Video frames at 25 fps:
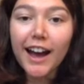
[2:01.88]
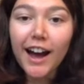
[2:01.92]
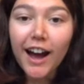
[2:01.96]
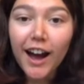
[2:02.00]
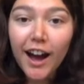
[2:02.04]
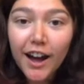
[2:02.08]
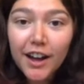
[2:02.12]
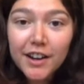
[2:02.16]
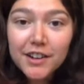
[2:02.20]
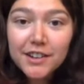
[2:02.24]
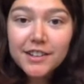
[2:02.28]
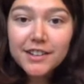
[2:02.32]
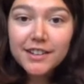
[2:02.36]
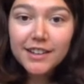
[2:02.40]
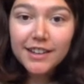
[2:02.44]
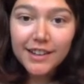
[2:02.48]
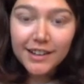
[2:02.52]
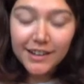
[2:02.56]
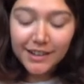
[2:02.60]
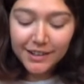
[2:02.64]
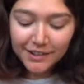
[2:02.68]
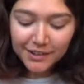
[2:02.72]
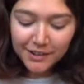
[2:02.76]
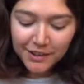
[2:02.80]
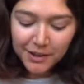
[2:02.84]

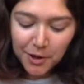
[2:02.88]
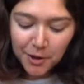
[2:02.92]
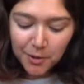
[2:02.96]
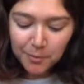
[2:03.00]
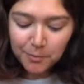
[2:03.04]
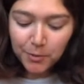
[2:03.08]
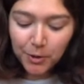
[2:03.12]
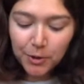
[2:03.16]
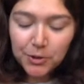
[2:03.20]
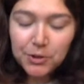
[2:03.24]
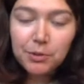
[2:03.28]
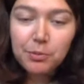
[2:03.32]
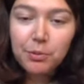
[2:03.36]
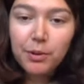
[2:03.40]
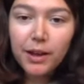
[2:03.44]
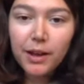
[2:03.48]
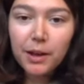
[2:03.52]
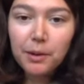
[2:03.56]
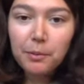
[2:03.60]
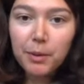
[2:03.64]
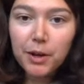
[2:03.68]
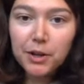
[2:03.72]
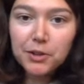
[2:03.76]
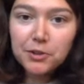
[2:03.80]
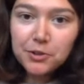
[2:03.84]
undid multiplying
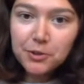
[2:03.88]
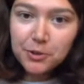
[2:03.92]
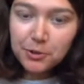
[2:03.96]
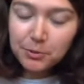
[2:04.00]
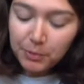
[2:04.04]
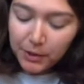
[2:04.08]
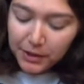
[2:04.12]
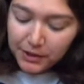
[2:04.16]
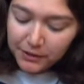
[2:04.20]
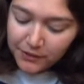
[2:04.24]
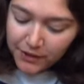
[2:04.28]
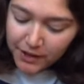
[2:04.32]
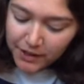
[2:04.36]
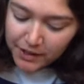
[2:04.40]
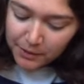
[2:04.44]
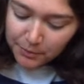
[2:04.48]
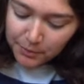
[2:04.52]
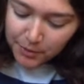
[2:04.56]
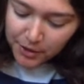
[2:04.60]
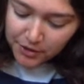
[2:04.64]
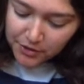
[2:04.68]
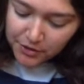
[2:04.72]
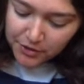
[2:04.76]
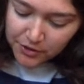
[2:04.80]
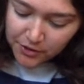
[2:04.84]
by 2 by dividing
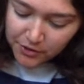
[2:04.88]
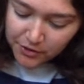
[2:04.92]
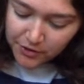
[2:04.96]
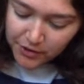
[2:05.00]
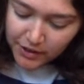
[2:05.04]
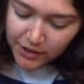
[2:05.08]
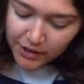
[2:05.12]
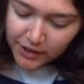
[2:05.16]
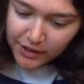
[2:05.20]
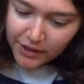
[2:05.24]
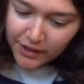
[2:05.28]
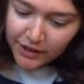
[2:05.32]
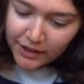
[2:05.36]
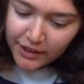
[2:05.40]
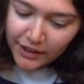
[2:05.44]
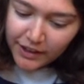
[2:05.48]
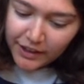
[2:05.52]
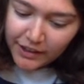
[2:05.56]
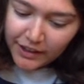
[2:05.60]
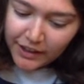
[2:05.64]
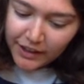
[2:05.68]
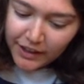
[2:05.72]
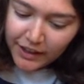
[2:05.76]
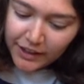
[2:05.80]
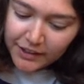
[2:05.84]
by 2. And
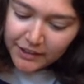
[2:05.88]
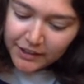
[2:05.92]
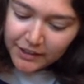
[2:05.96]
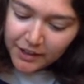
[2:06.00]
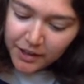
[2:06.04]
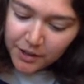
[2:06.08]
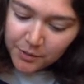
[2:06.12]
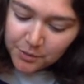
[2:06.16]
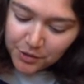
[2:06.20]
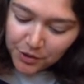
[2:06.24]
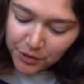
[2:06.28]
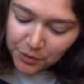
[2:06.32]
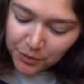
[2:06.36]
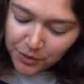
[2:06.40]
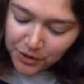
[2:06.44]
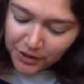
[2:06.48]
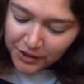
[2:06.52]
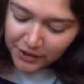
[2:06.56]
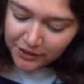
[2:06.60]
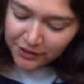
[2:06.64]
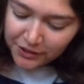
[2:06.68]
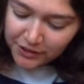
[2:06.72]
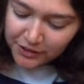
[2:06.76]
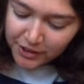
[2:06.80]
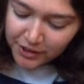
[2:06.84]
I ended up with what I
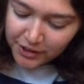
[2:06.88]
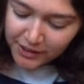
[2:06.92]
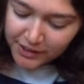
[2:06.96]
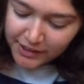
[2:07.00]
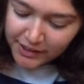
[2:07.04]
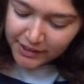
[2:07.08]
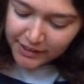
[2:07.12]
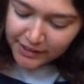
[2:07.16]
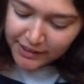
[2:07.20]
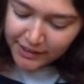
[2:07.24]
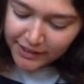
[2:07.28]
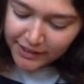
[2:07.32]
started.